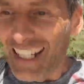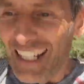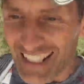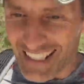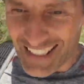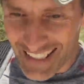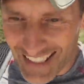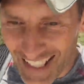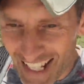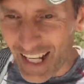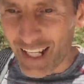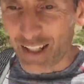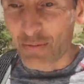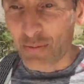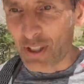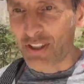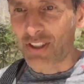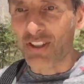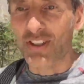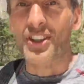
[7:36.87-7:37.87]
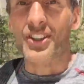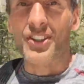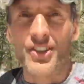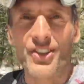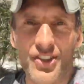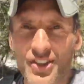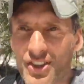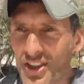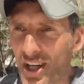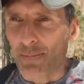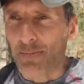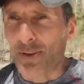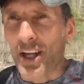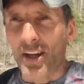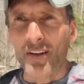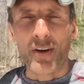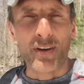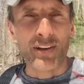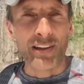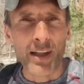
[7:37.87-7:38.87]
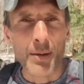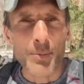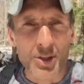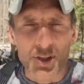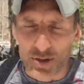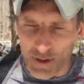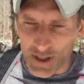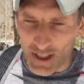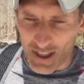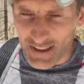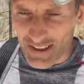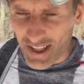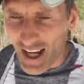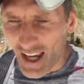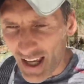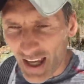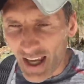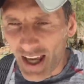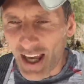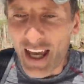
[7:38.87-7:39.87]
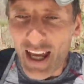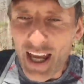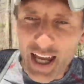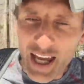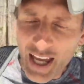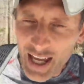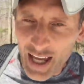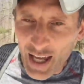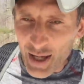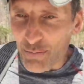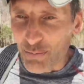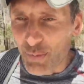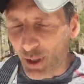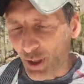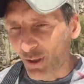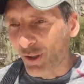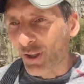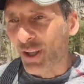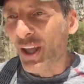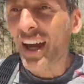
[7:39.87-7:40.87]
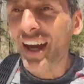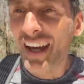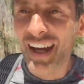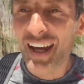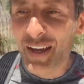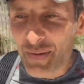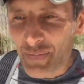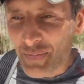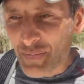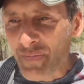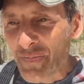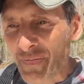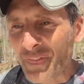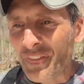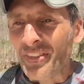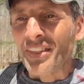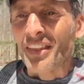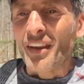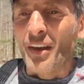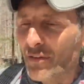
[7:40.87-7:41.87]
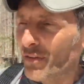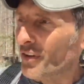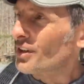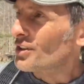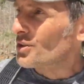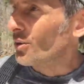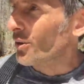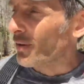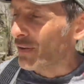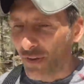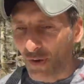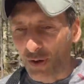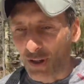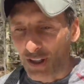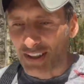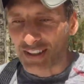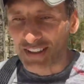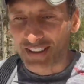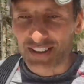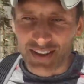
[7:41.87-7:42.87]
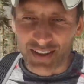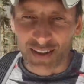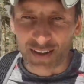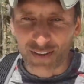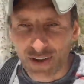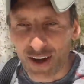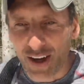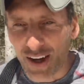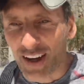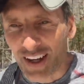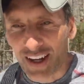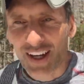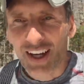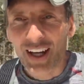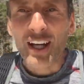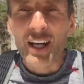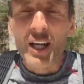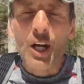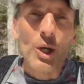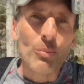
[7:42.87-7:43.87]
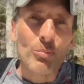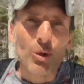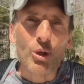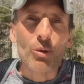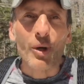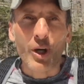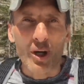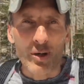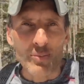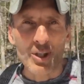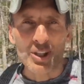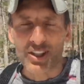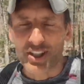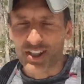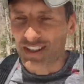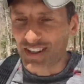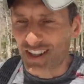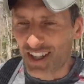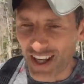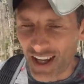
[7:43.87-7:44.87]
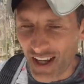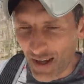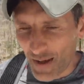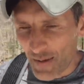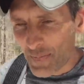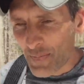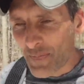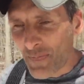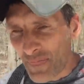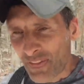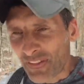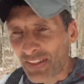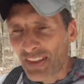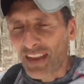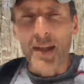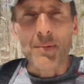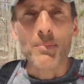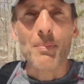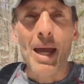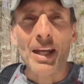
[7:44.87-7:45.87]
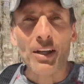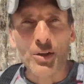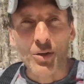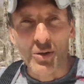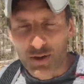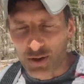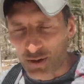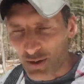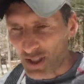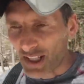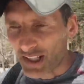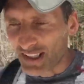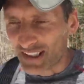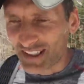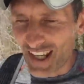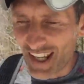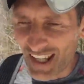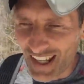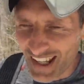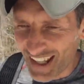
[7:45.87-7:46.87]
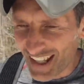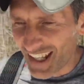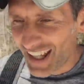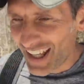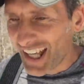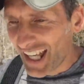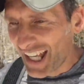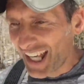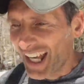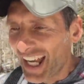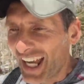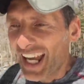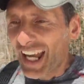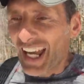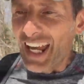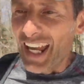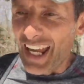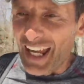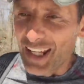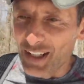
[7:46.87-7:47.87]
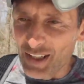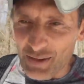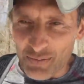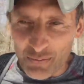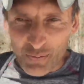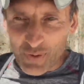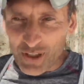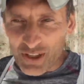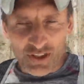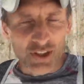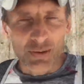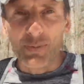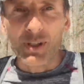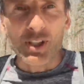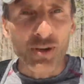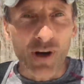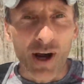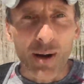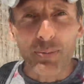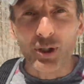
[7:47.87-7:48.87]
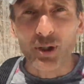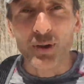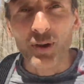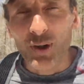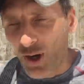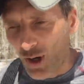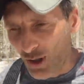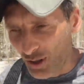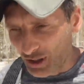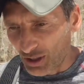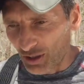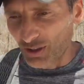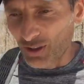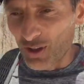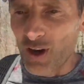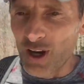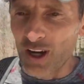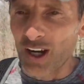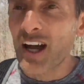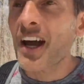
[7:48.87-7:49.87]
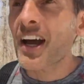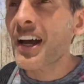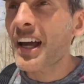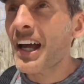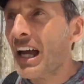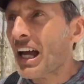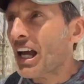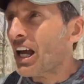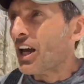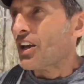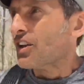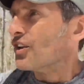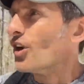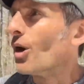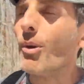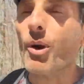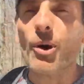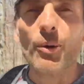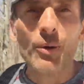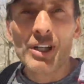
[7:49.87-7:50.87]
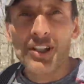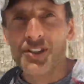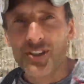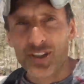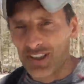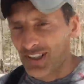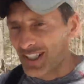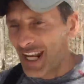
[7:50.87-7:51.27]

Instead, we should just chop down all the lemon trees and build virtual forests of blueberry bushes and mango trees. And it should be tropical all year long. No more winter.